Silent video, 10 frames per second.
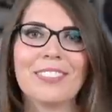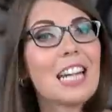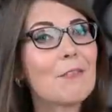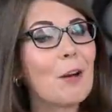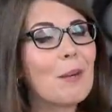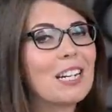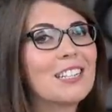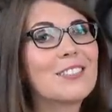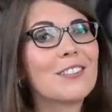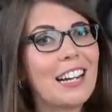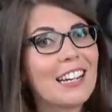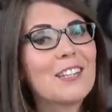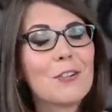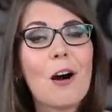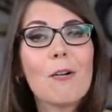Not everybody is so lucky
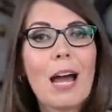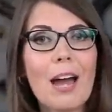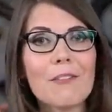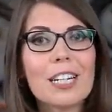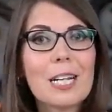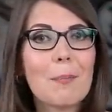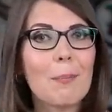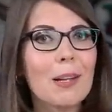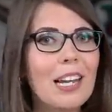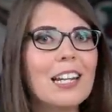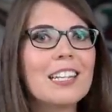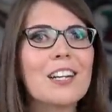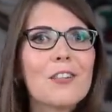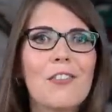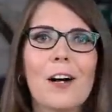though, however there are
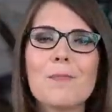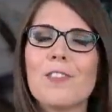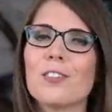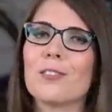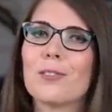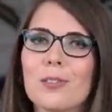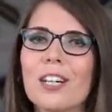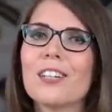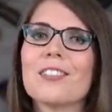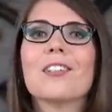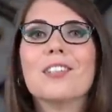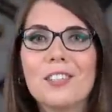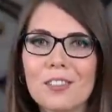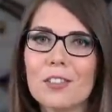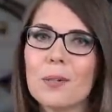plenty of helpful tutorials on
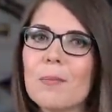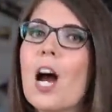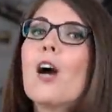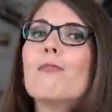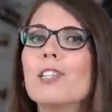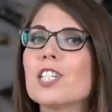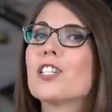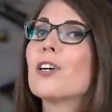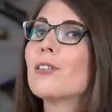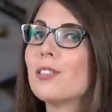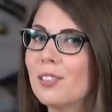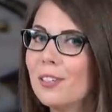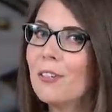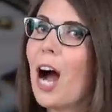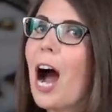YouTube which shows
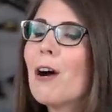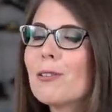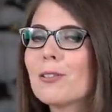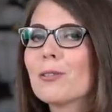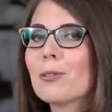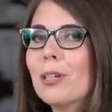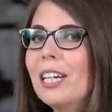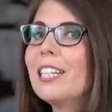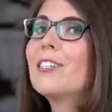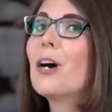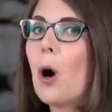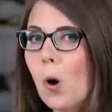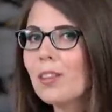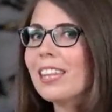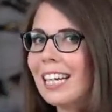you how to create your
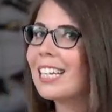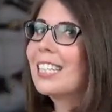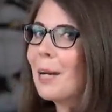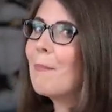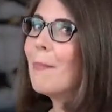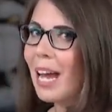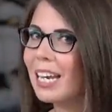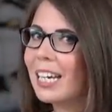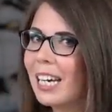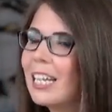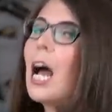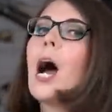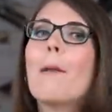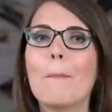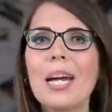own duct tape mannequin
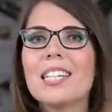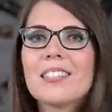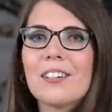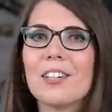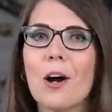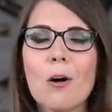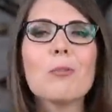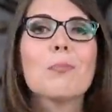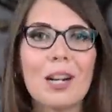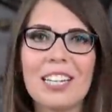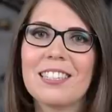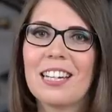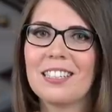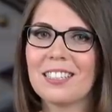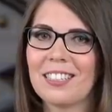based on your own body
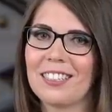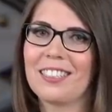size.